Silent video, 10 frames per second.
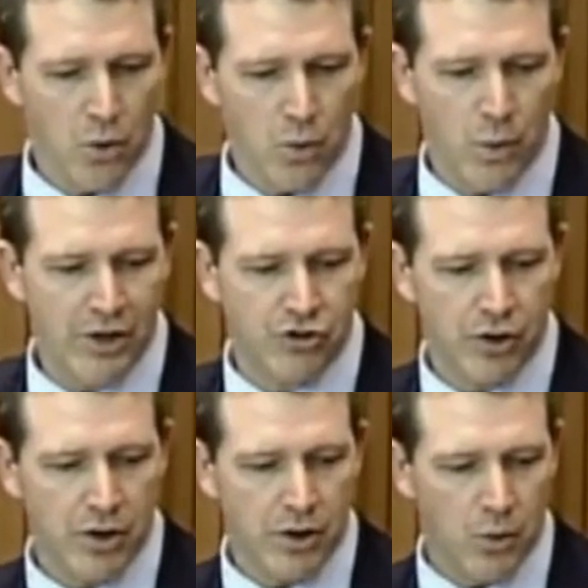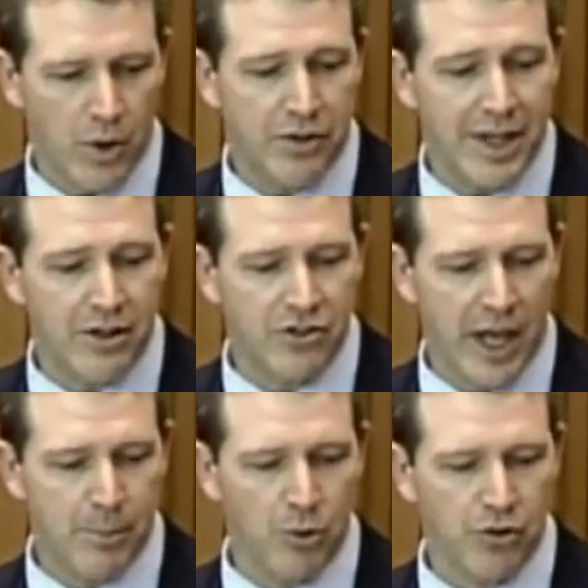which with
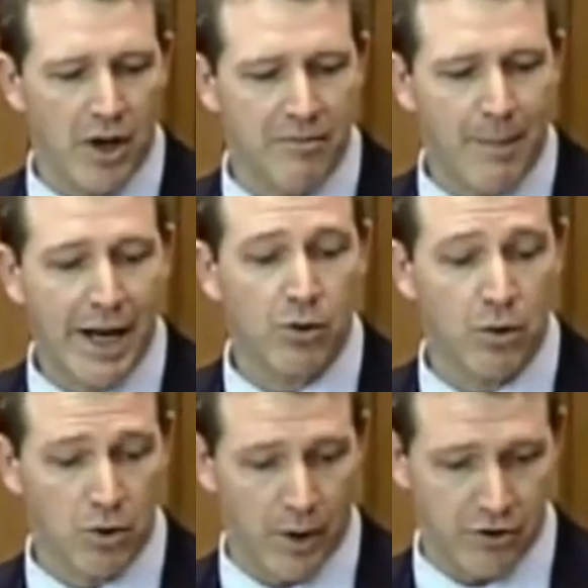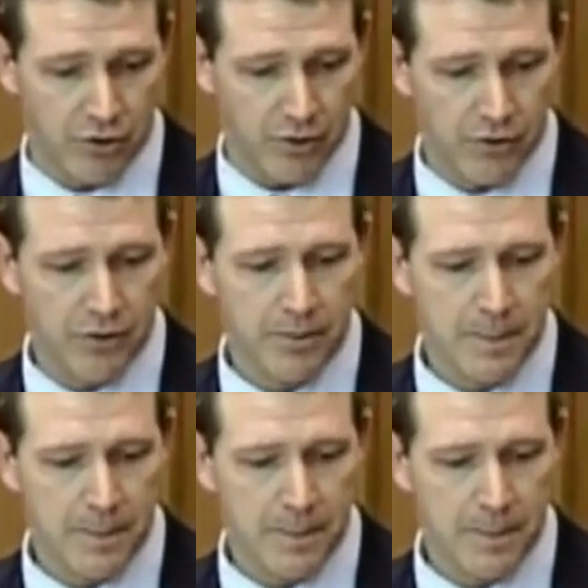examples of microaggressions.